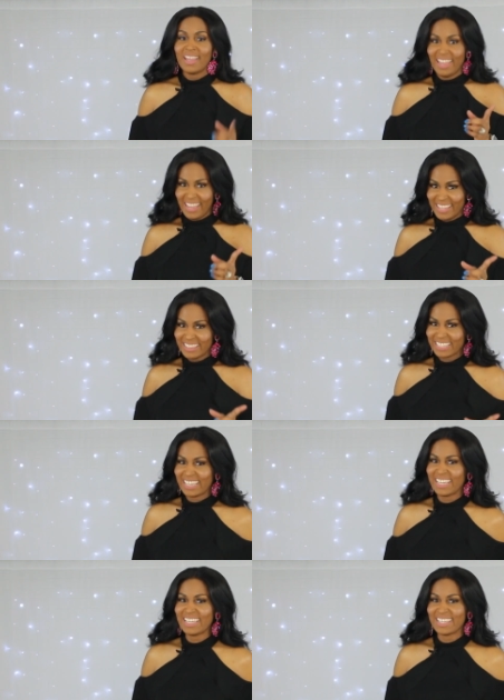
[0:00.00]
and the
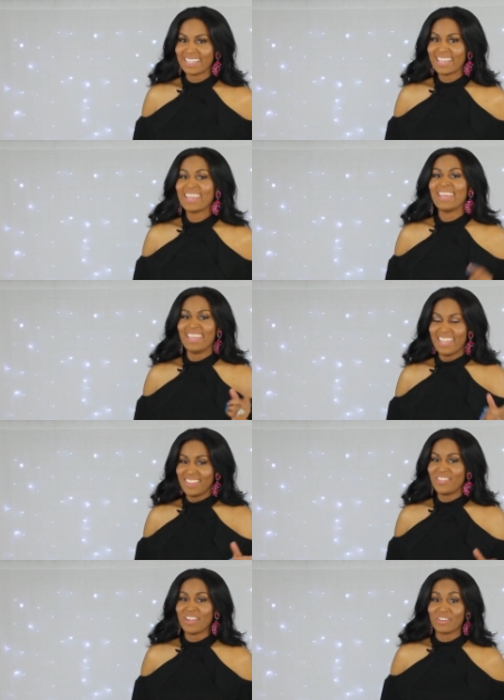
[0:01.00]
king
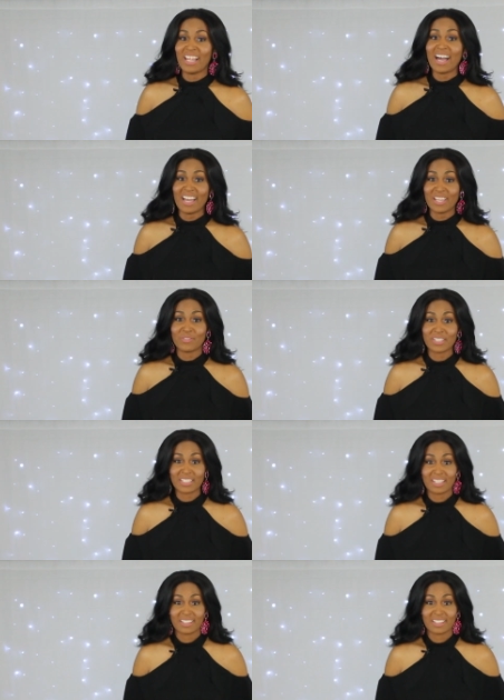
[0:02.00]
in their lives.